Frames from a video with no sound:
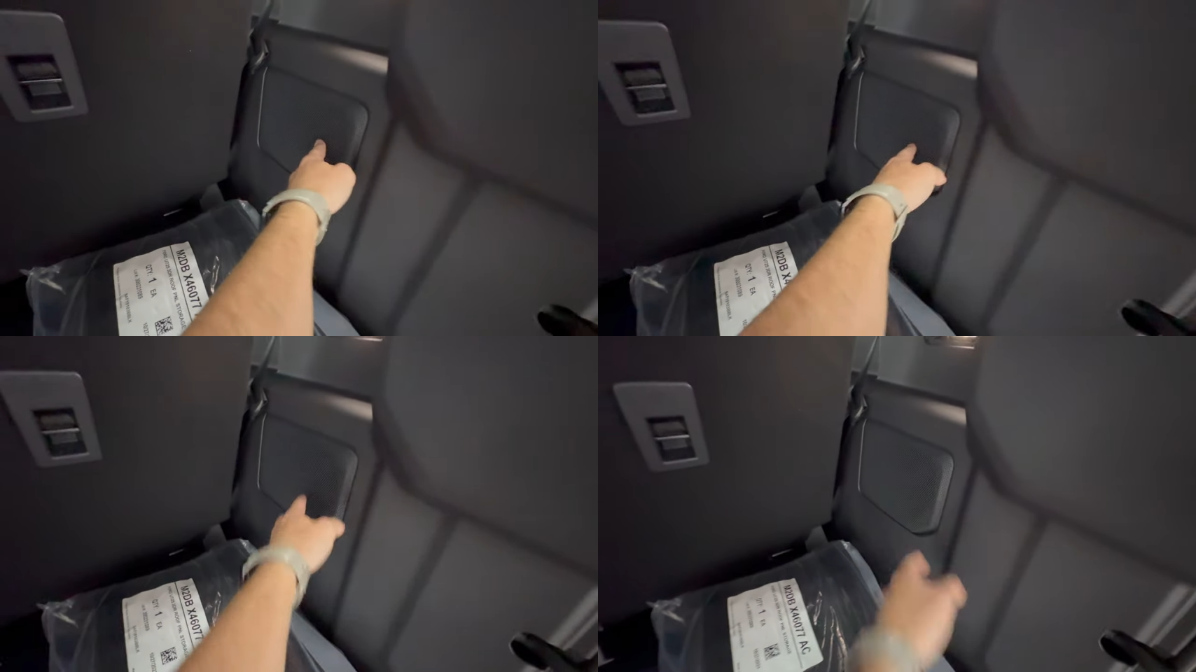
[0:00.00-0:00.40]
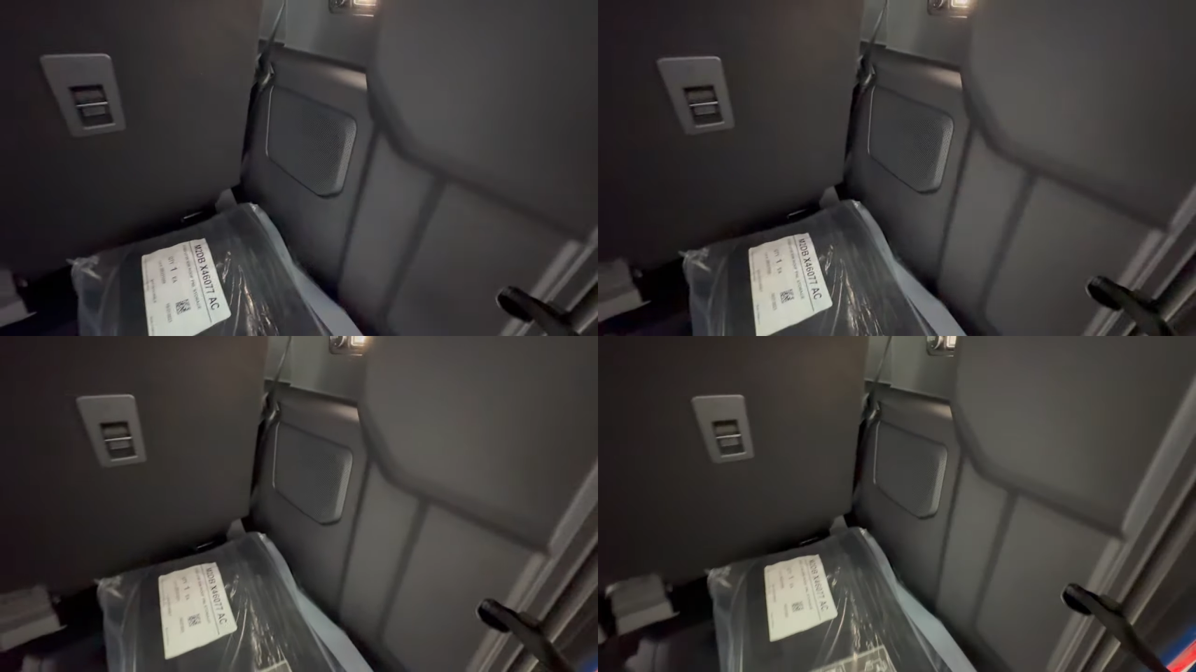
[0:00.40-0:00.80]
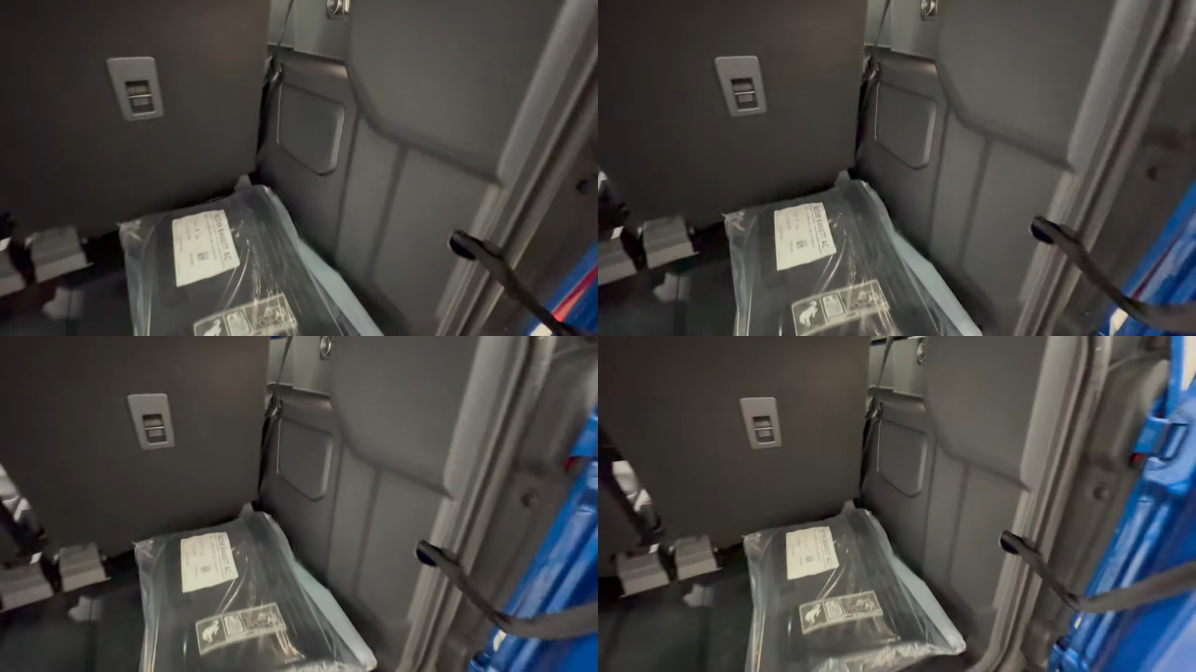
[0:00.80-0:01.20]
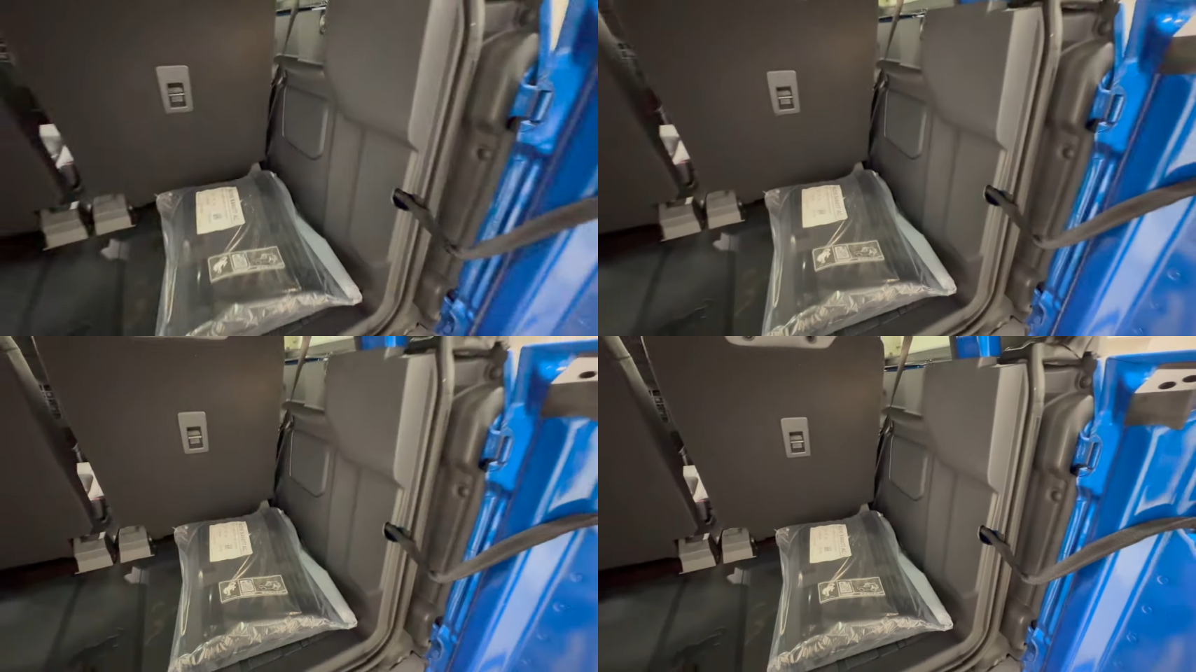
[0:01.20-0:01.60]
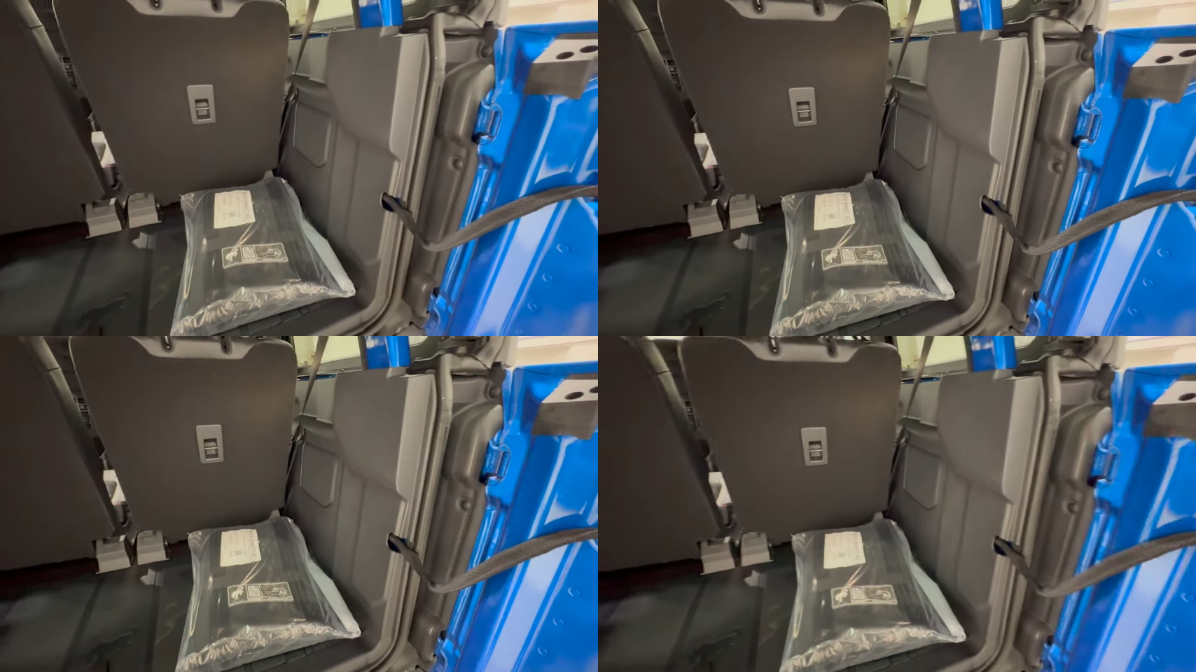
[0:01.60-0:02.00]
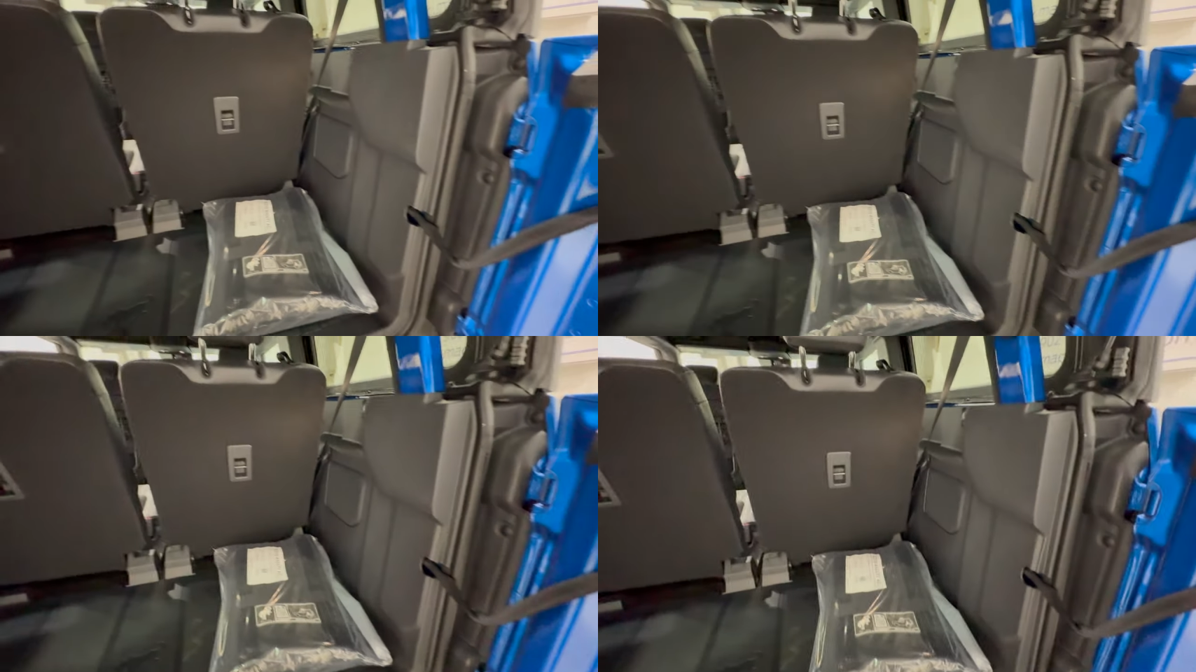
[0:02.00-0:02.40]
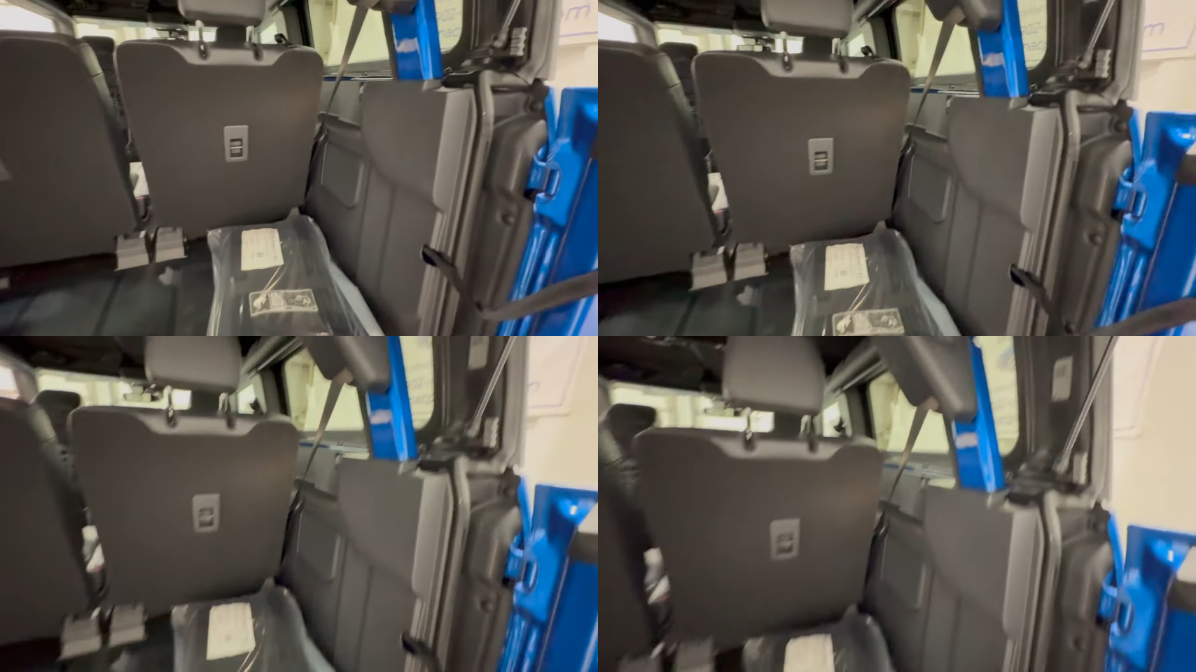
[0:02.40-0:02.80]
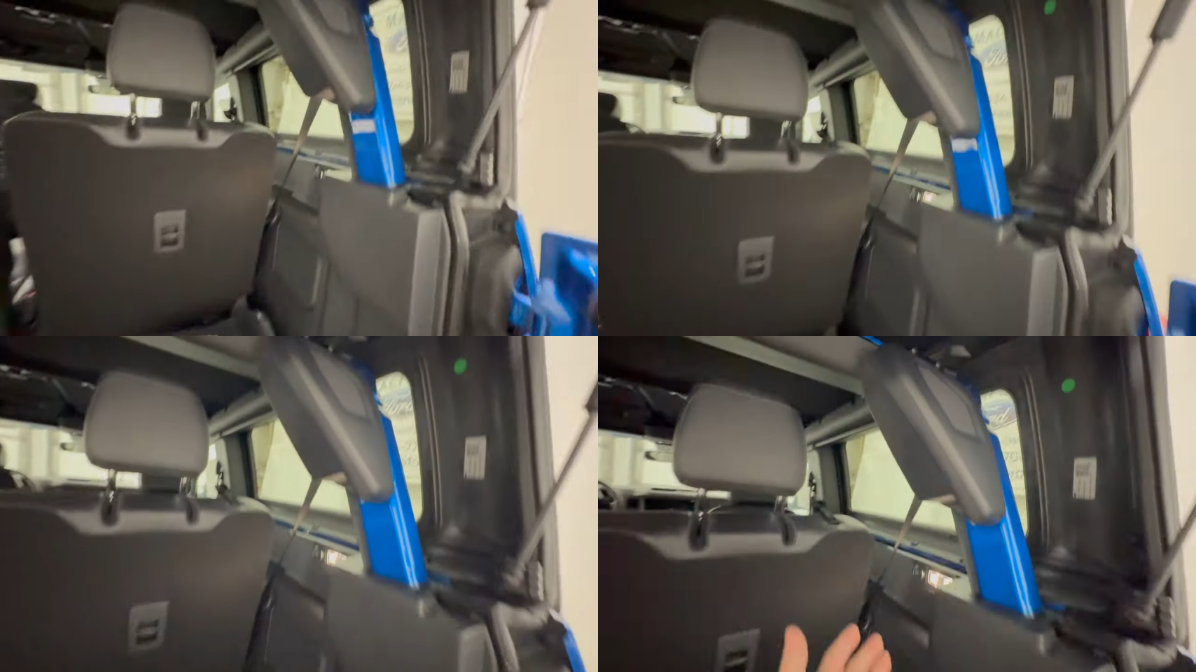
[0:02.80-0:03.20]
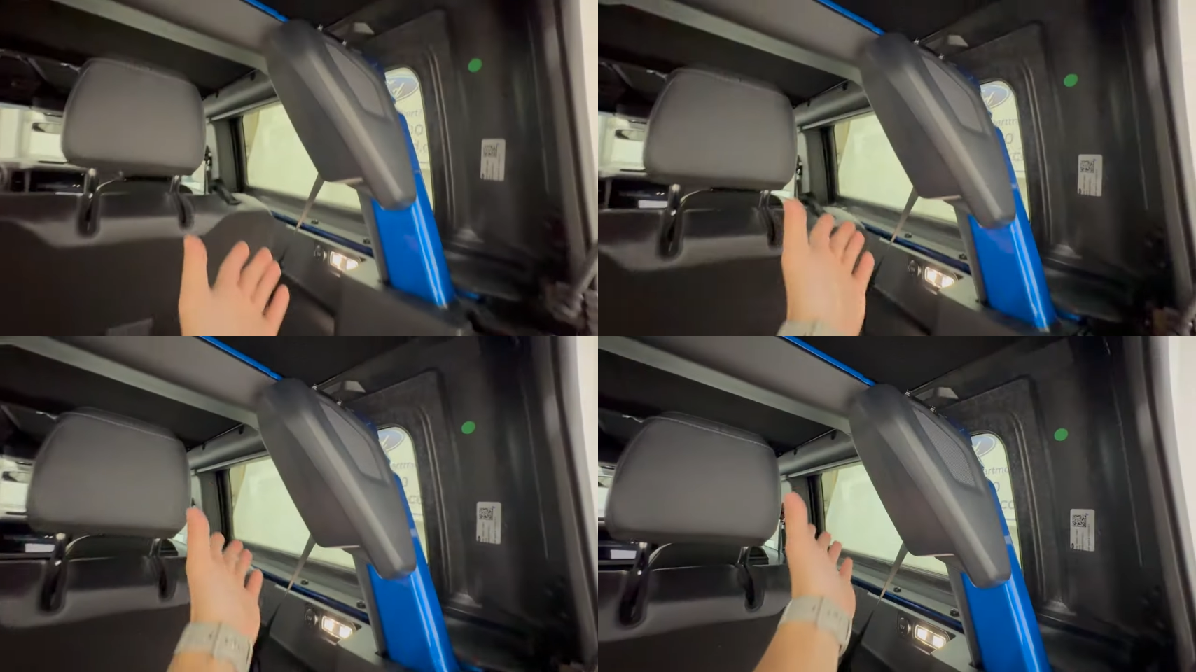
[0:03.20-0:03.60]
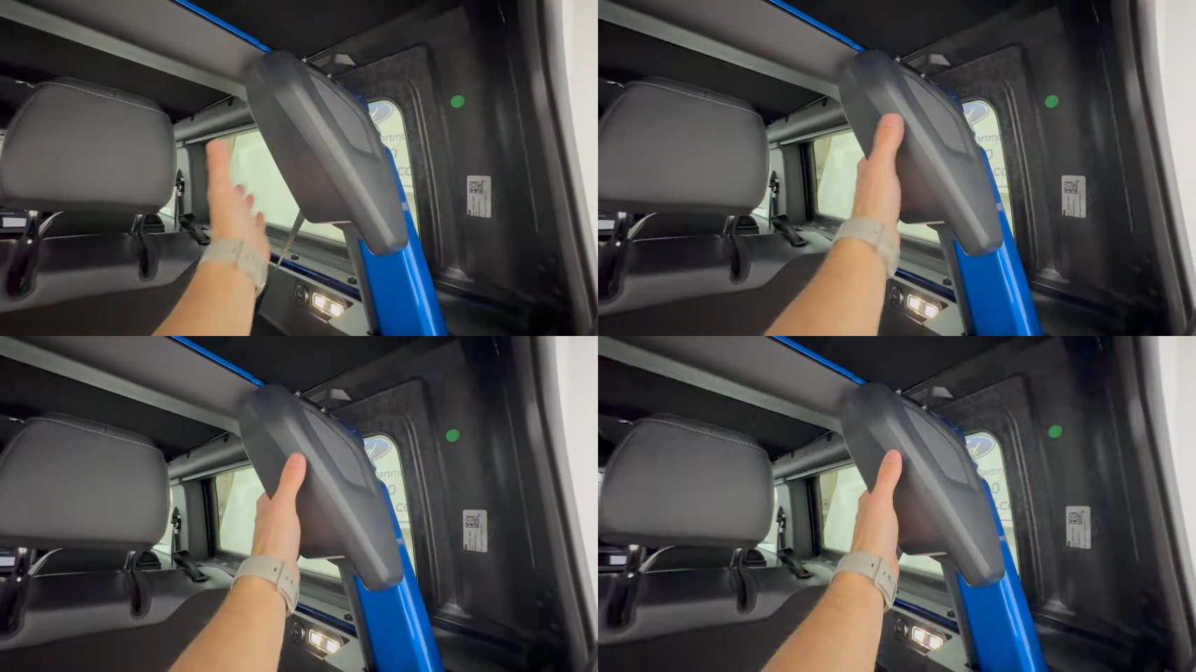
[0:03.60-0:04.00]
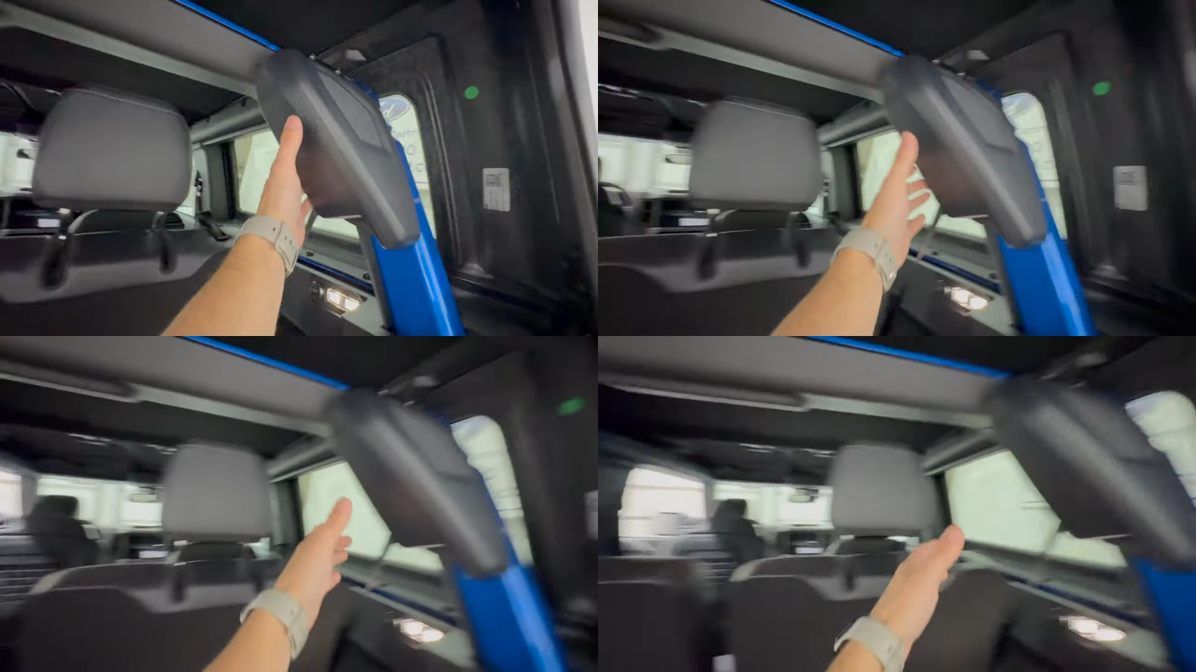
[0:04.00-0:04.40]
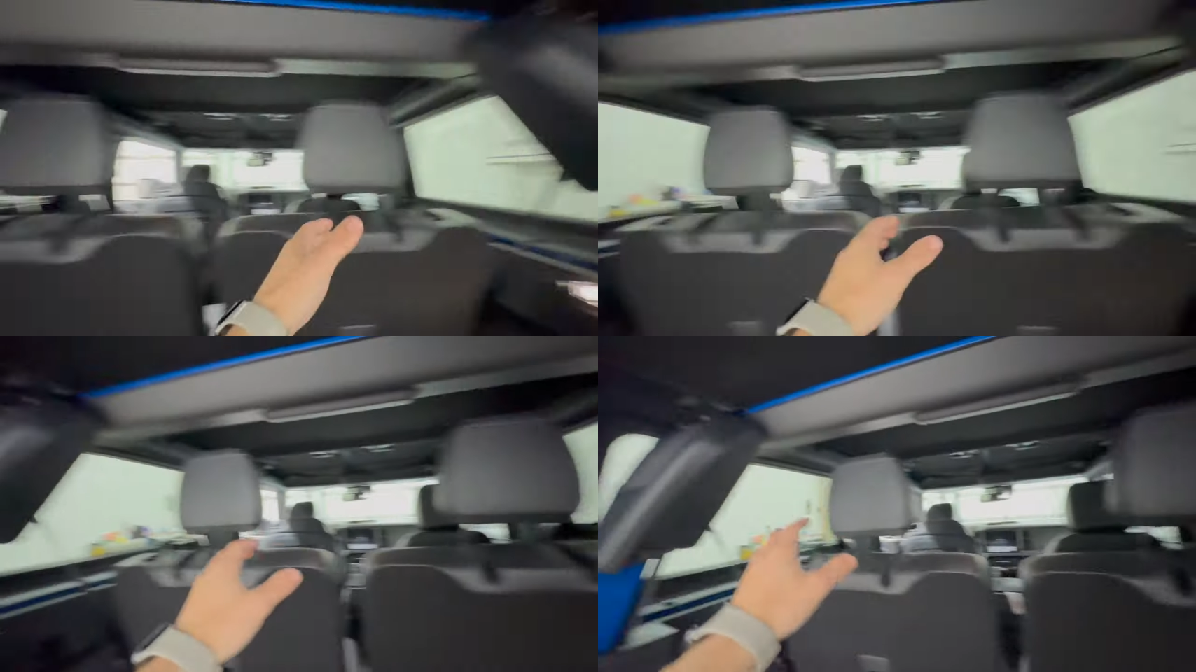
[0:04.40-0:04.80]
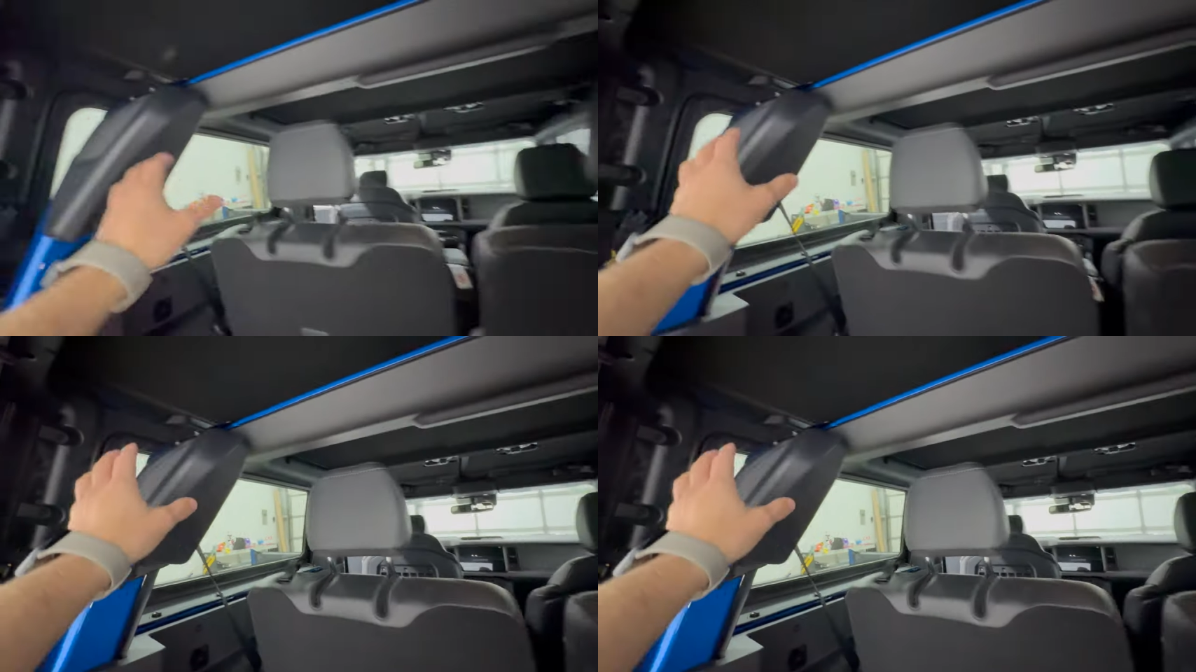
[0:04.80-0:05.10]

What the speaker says: Nobody's mouth can be seen.